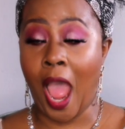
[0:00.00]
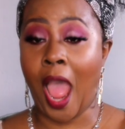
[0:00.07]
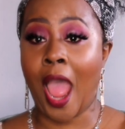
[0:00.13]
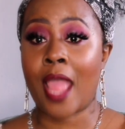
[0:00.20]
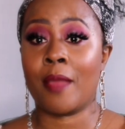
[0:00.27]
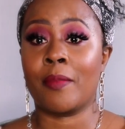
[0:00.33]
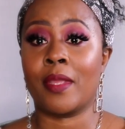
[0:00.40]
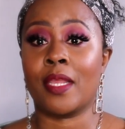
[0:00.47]

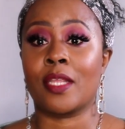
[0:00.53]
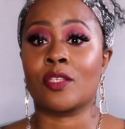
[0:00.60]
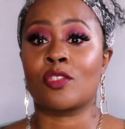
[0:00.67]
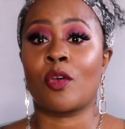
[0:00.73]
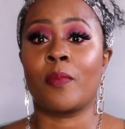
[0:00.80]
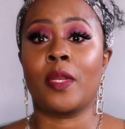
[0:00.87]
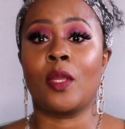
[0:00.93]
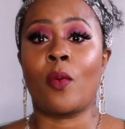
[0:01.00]
I am getting
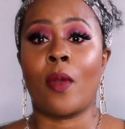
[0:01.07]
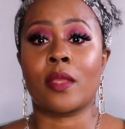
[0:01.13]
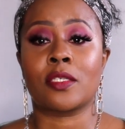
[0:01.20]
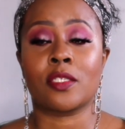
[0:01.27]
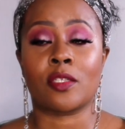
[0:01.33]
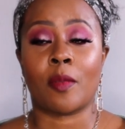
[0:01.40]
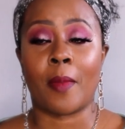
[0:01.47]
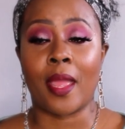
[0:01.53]
so many
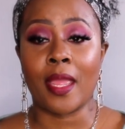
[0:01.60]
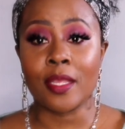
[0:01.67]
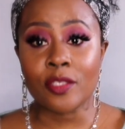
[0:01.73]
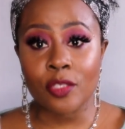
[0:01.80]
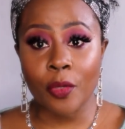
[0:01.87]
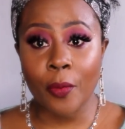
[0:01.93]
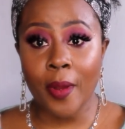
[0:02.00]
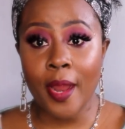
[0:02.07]
questions on my
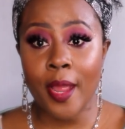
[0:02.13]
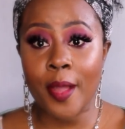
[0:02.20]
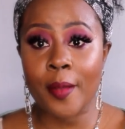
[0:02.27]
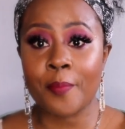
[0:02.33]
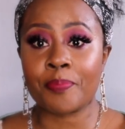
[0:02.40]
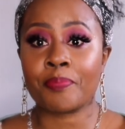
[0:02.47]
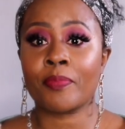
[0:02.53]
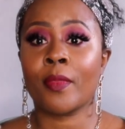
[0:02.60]

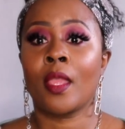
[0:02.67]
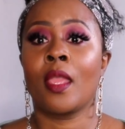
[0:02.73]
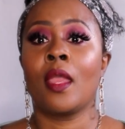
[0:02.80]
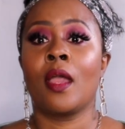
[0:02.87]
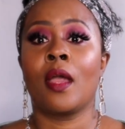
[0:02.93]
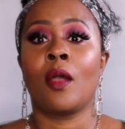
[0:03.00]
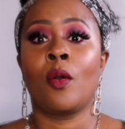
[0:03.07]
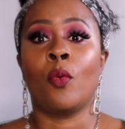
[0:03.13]
Instagram.
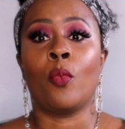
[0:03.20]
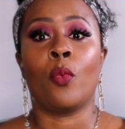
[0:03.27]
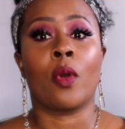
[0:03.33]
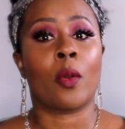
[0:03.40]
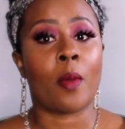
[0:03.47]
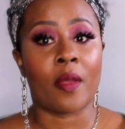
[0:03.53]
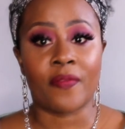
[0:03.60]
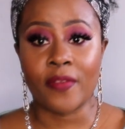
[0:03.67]

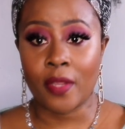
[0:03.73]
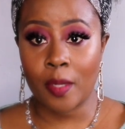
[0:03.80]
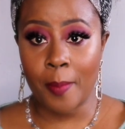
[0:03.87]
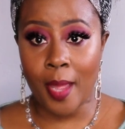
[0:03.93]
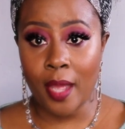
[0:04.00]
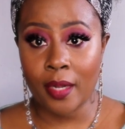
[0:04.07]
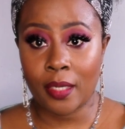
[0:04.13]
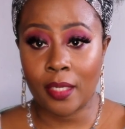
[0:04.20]
What do I feel
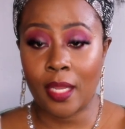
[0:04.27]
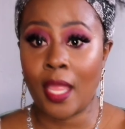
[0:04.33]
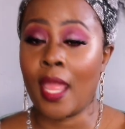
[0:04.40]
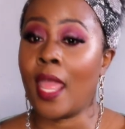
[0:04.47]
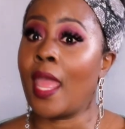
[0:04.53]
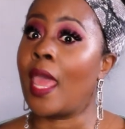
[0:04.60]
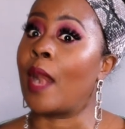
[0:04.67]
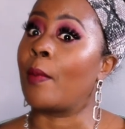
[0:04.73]
about it?
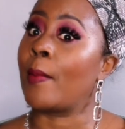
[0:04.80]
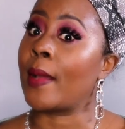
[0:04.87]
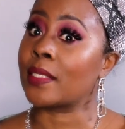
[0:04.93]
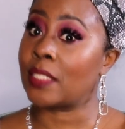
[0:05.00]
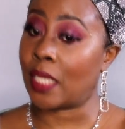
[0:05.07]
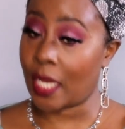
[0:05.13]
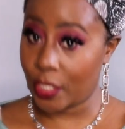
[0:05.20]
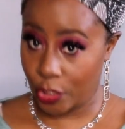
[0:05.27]
And I'm
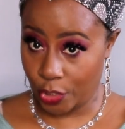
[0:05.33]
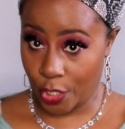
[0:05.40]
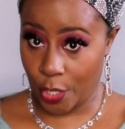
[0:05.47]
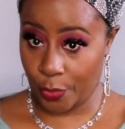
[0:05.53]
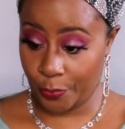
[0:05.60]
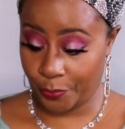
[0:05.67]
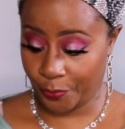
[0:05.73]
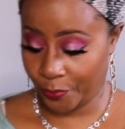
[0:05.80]
about to let you know.